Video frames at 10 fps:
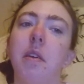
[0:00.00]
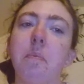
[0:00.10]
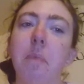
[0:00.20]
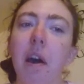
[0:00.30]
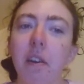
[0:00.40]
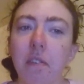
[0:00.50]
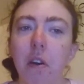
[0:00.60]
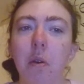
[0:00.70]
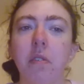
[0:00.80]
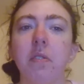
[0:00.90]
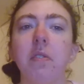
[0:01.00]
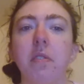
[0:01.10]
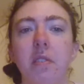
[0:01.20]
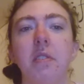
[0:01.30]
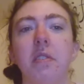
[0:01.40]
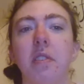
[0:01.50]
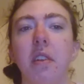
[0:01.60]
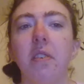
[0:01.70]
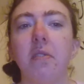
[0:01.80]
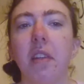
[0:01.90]
a back form
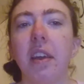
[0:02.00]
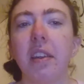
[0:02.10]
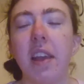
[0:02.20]
of like